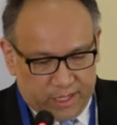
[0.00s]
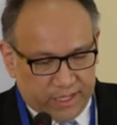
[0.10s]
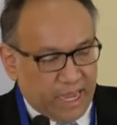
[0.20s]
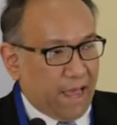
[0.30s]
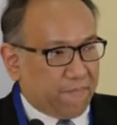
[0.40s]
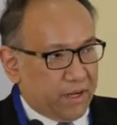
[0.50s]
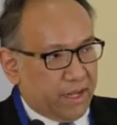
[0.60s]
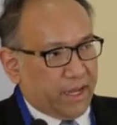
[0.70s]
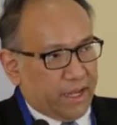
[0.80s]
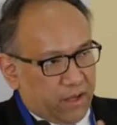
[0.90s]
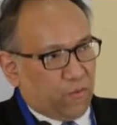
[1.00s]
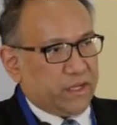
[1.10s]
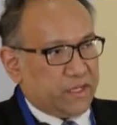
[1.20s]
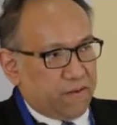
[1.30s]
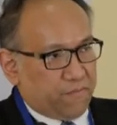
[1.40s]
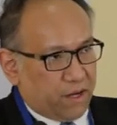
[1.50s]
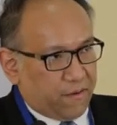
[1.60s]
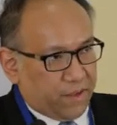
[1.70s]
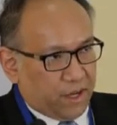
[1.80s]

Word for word: is happening in the western part of